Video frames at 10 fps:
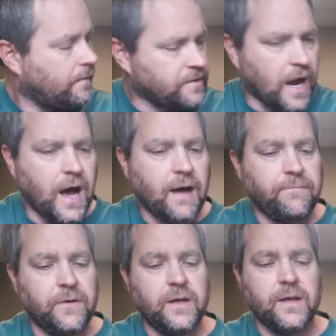
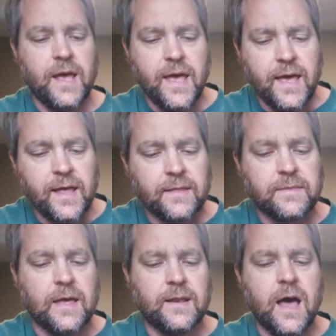Confident
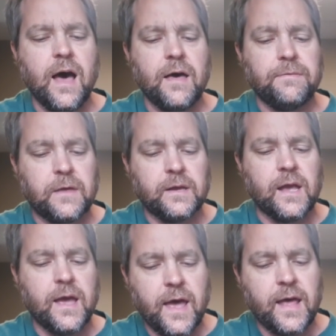that nothing
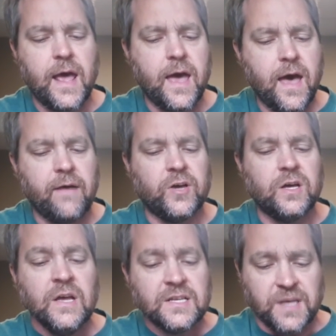can ever
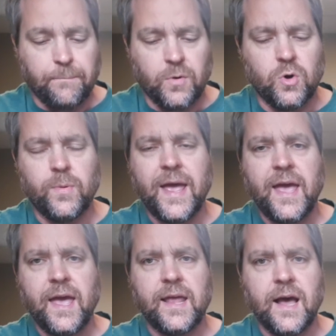
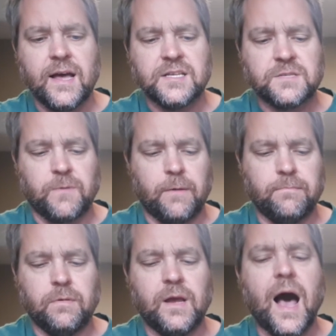separate us
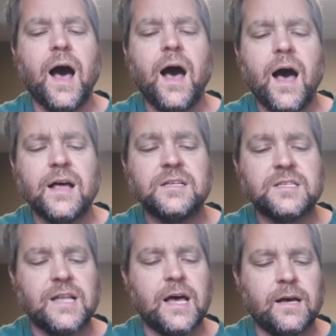from God's
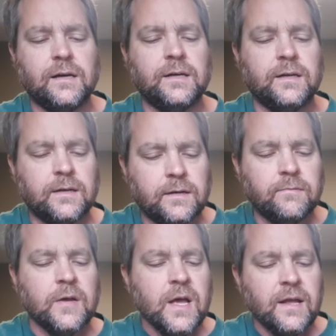love.
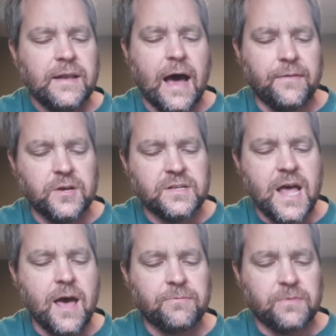Neither
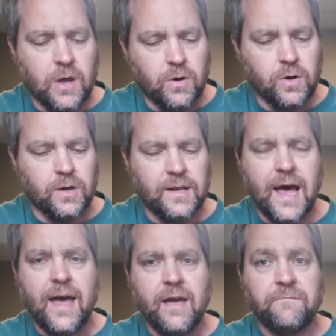death nor
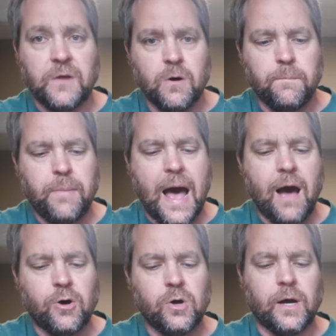life, no
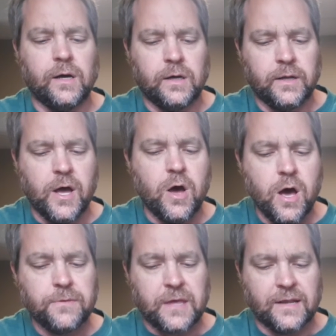power on
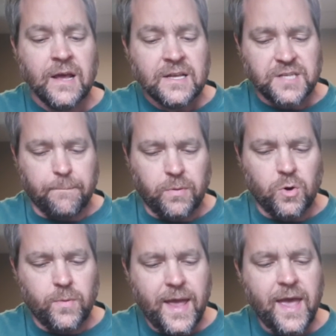earth can
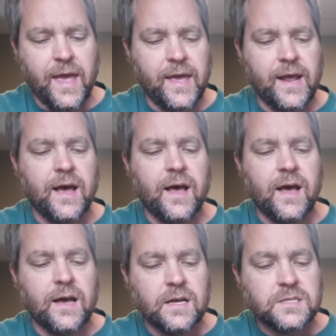separate
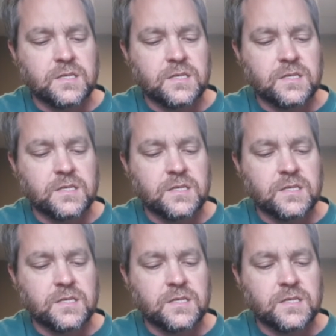us.